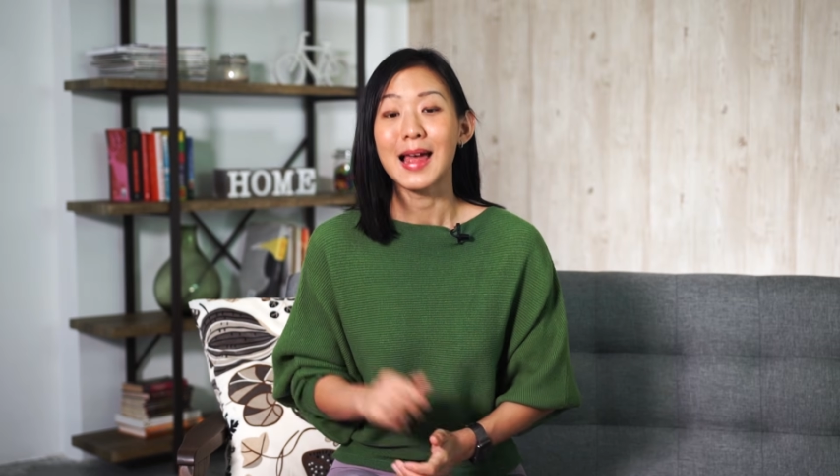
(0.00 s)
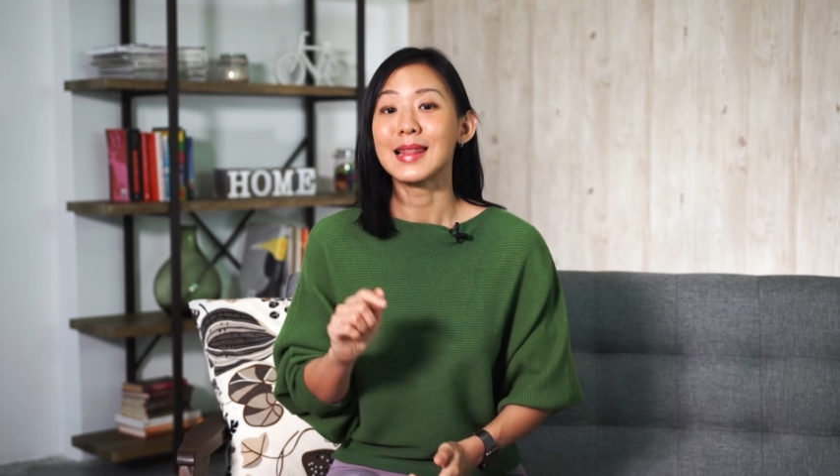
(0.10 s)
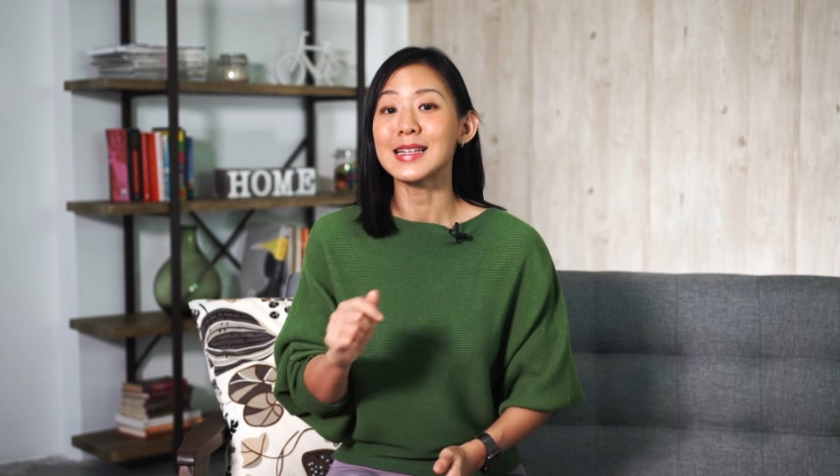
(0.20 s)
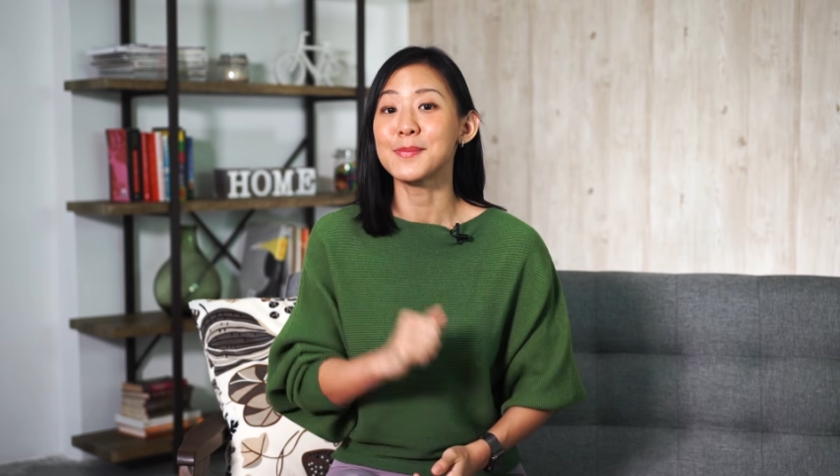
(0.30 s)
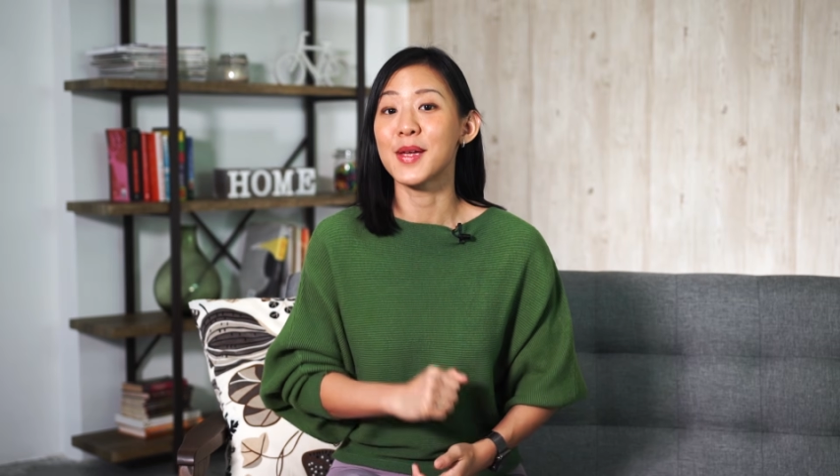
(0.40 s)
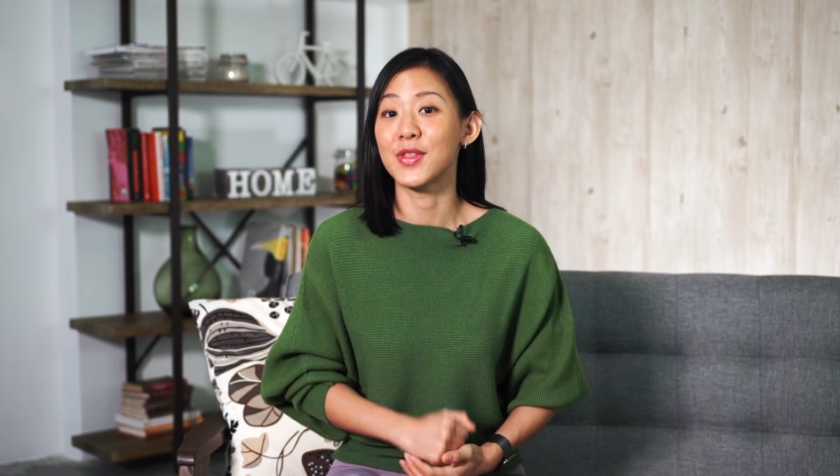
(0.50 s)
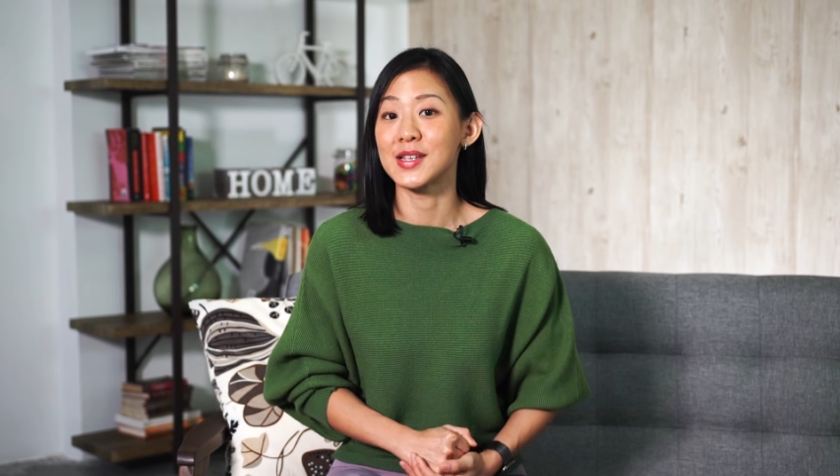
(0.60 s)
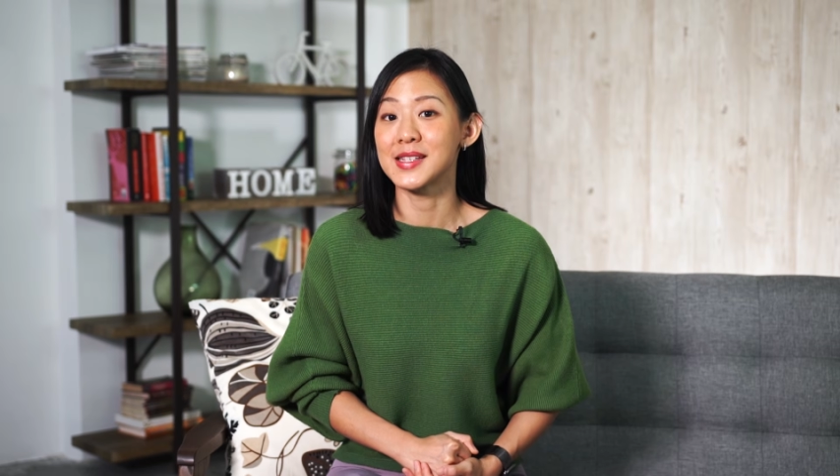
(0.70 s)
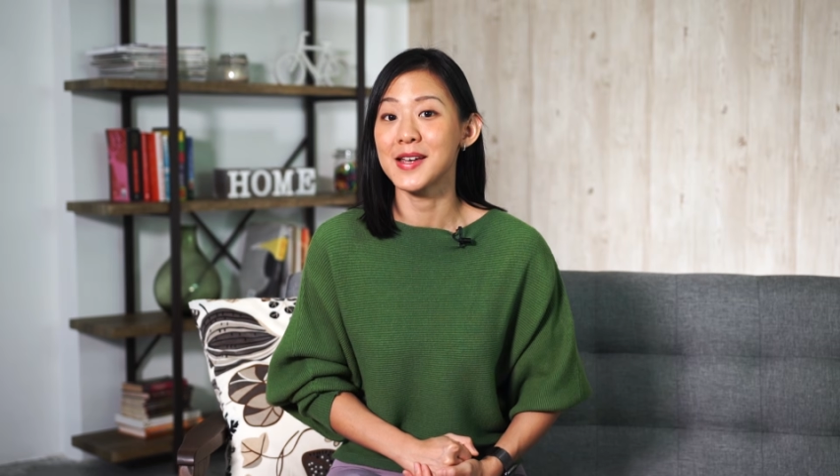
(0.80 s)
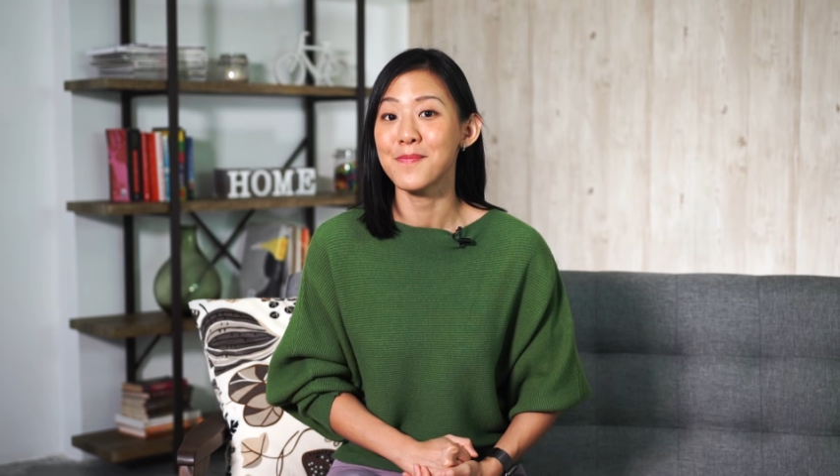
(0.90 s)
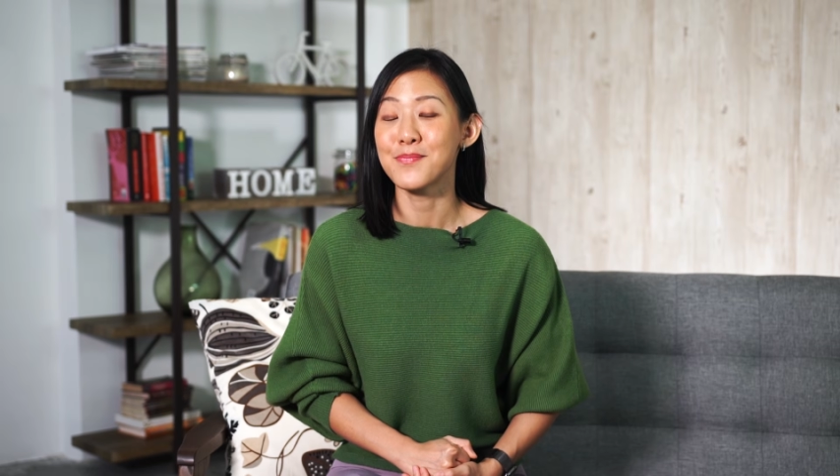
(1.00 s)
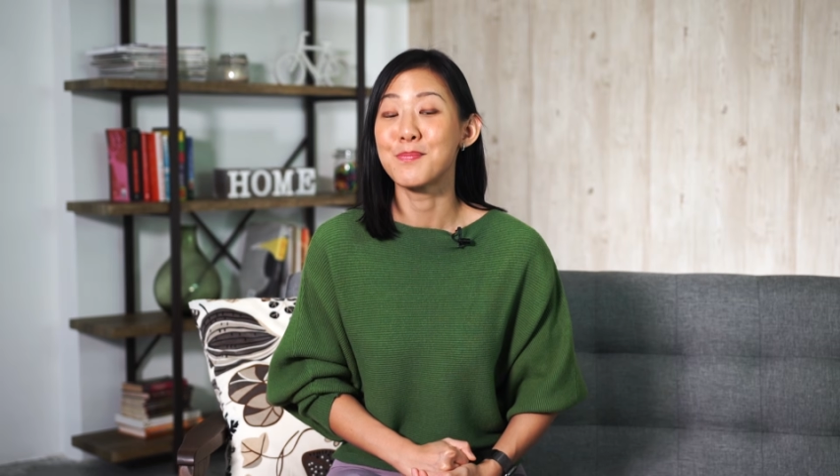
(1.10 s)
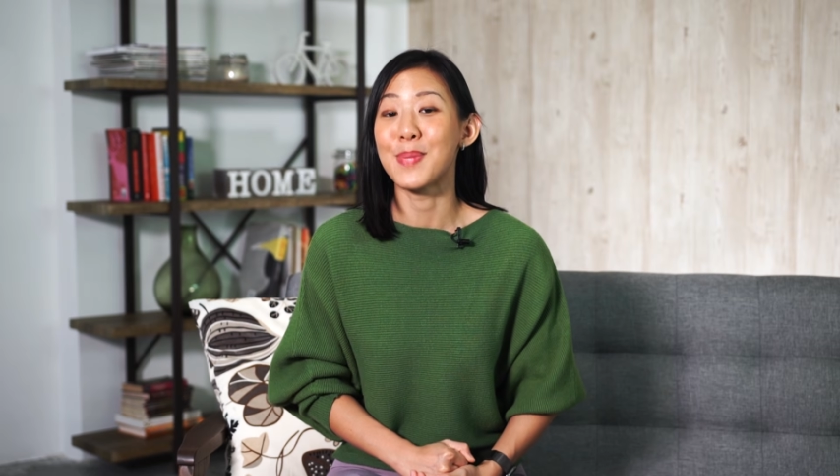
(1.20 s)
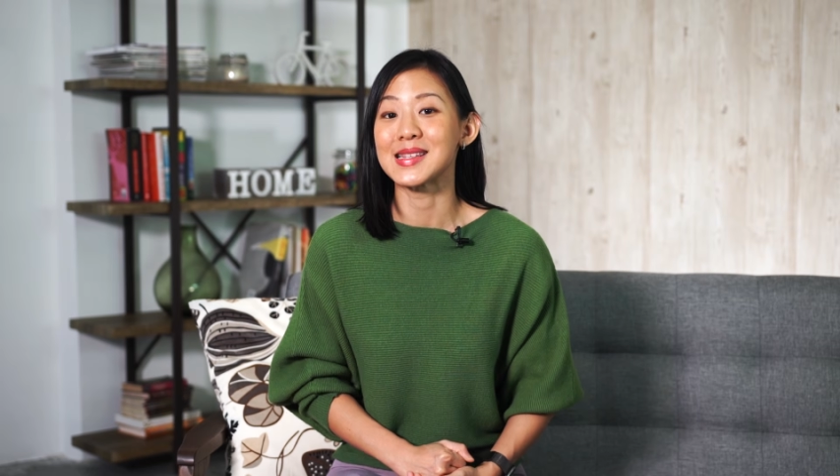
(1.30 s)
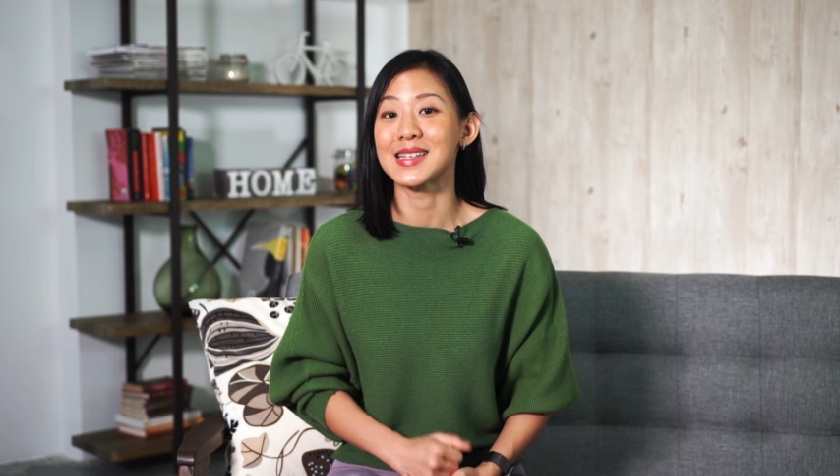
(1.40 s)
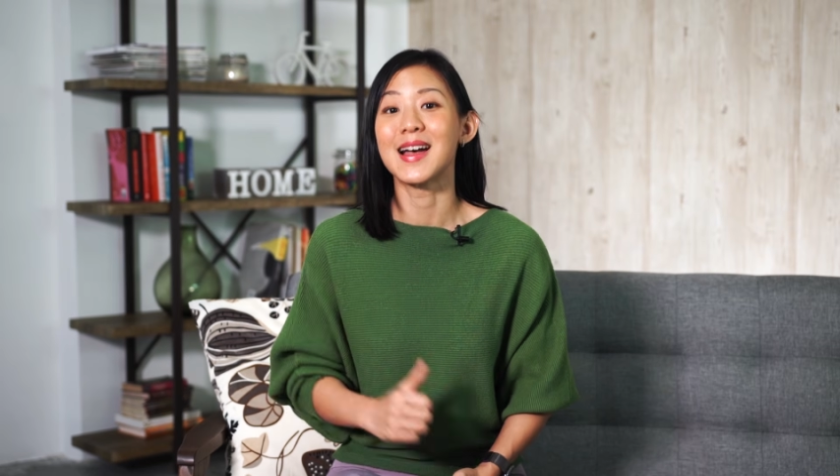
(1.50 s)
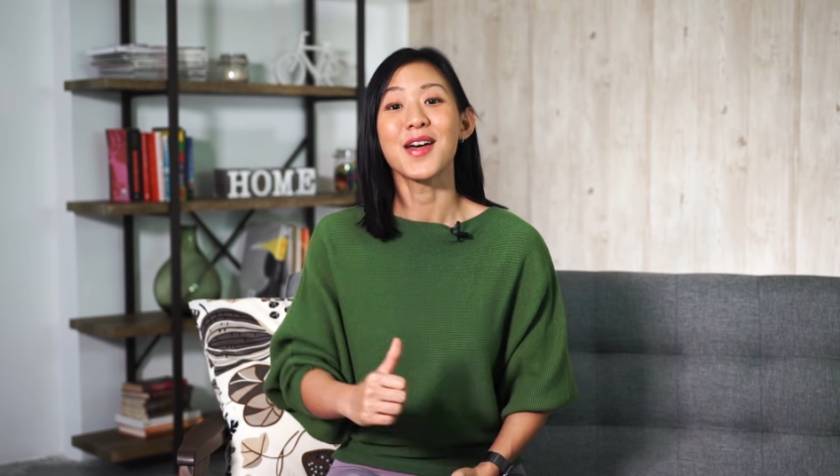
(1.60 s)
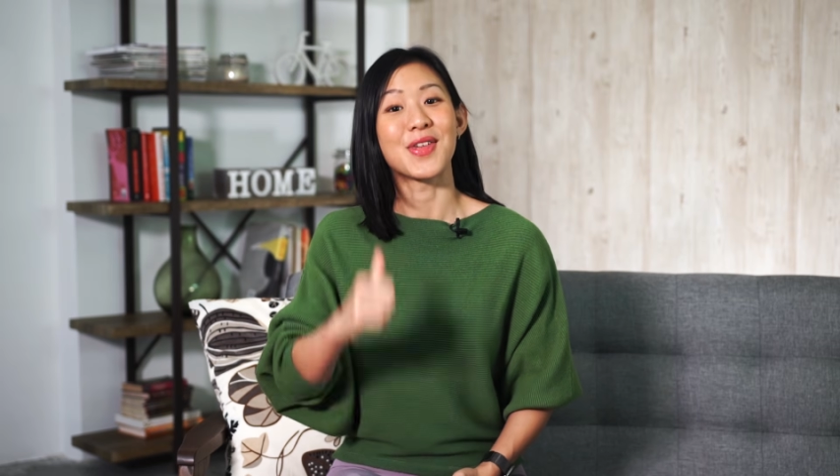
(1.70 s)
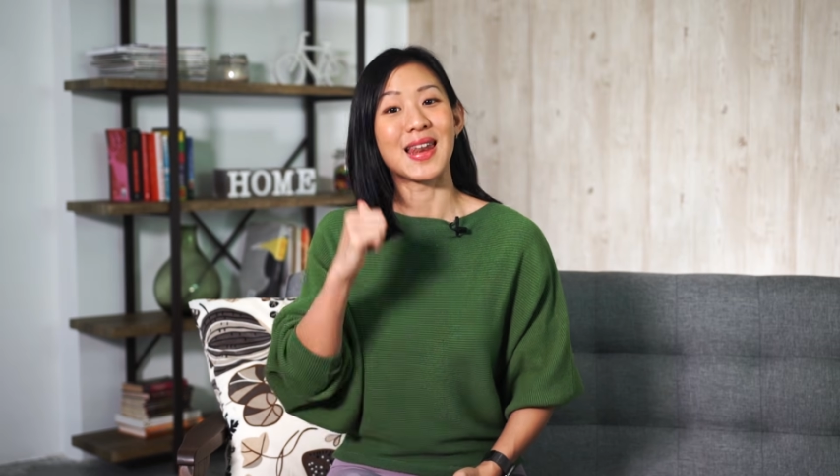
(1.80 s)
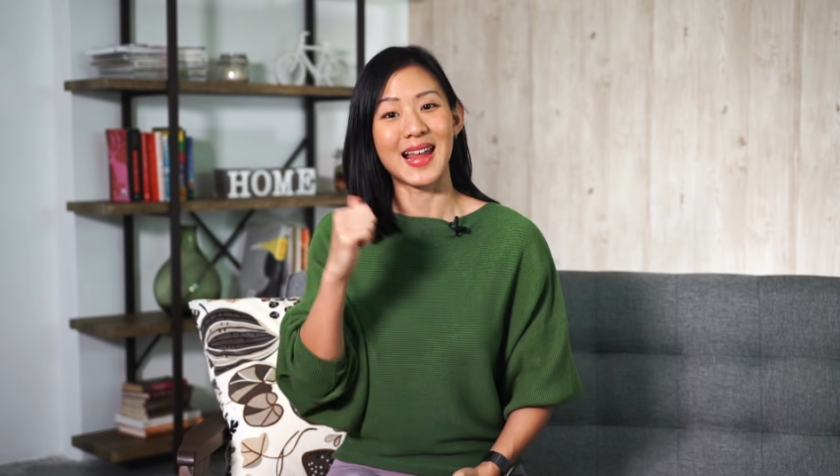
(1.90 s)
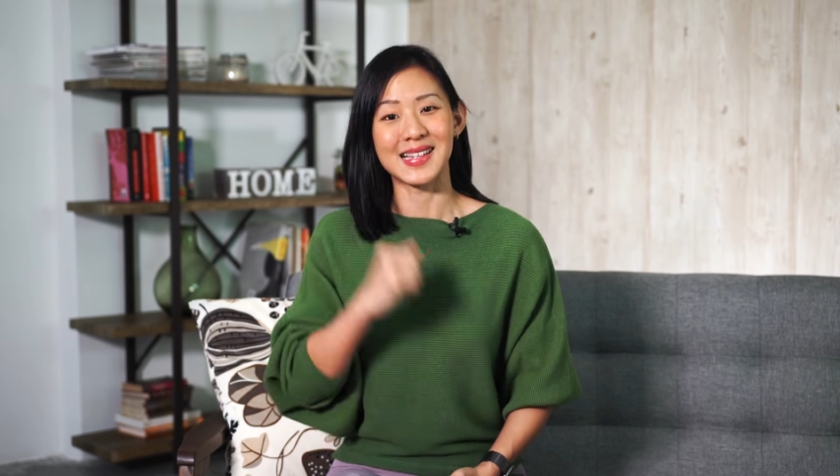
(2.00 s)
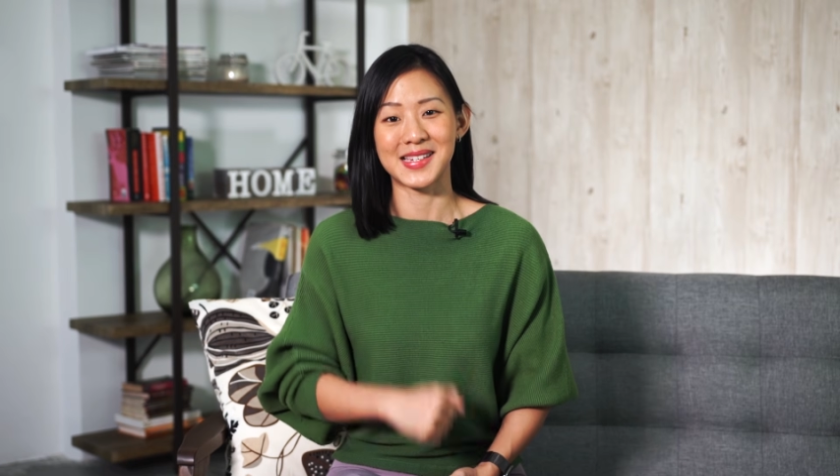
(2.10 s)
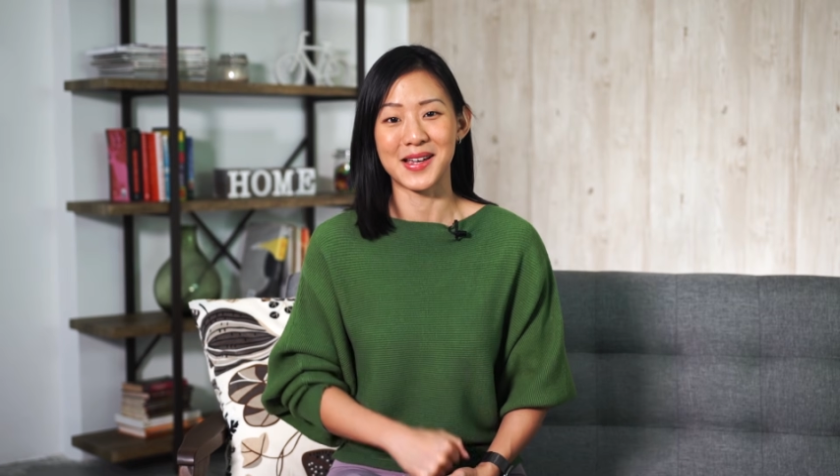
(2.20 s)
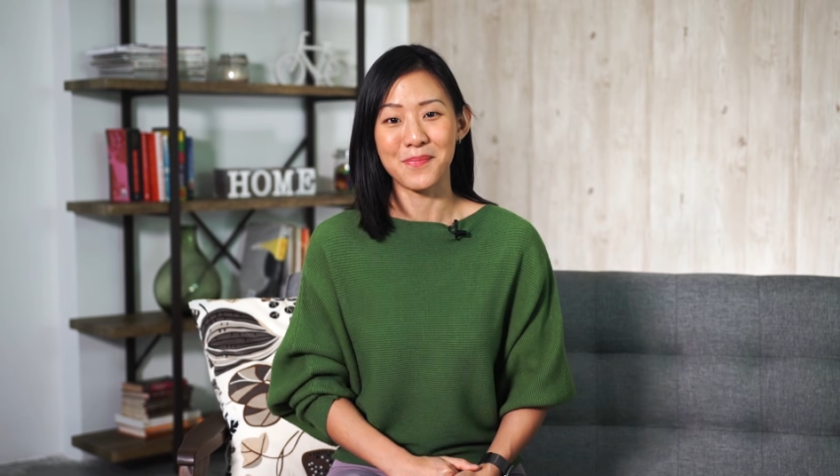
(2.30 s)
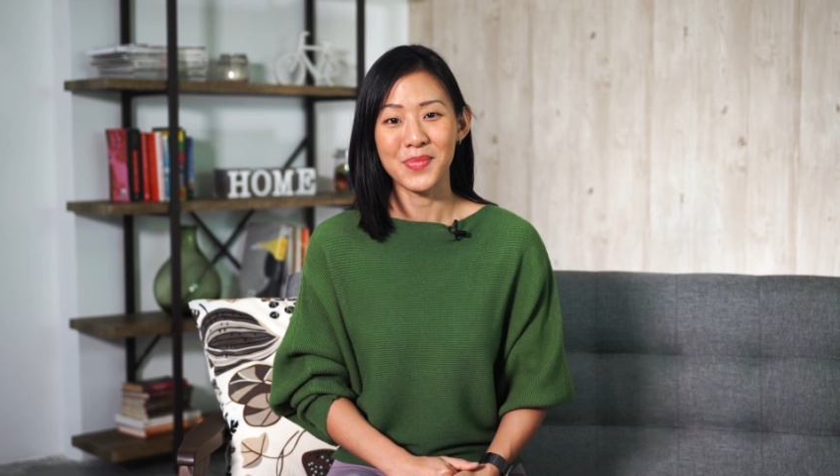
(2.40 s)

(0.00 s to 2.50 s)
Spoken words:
Let's make this year better than last year.